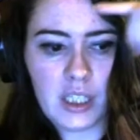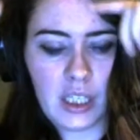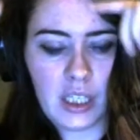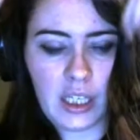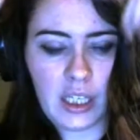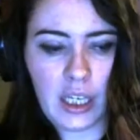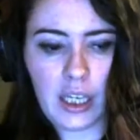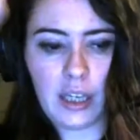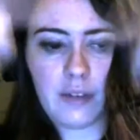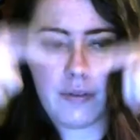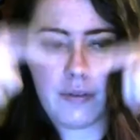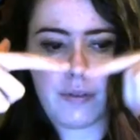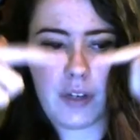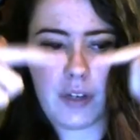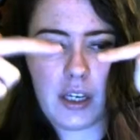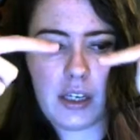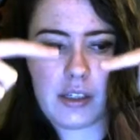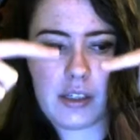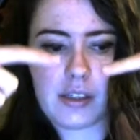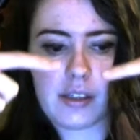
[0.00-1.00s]
head,
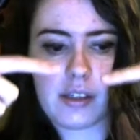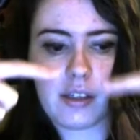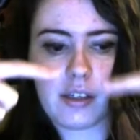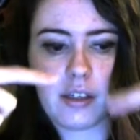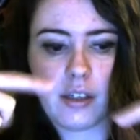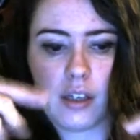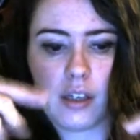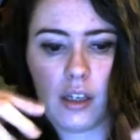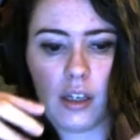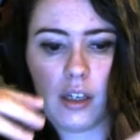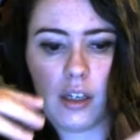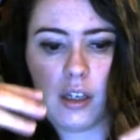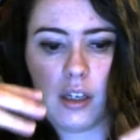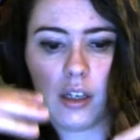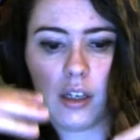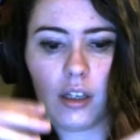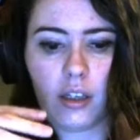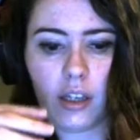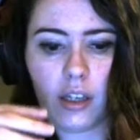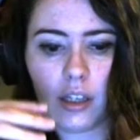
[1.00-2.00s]
face,
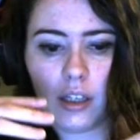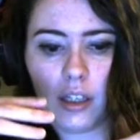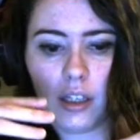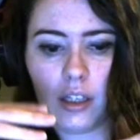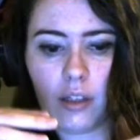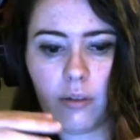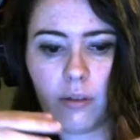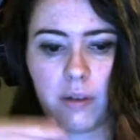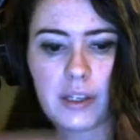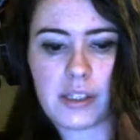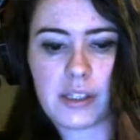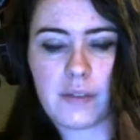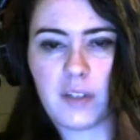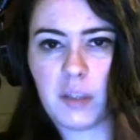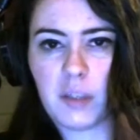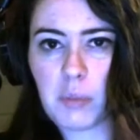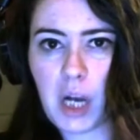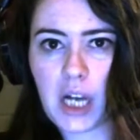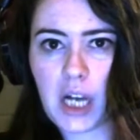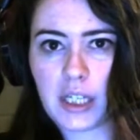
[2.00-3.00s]
and then the rest of
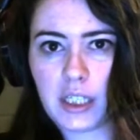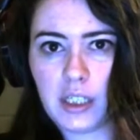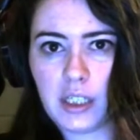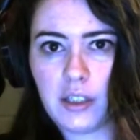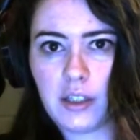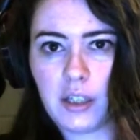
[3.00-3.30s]
your body.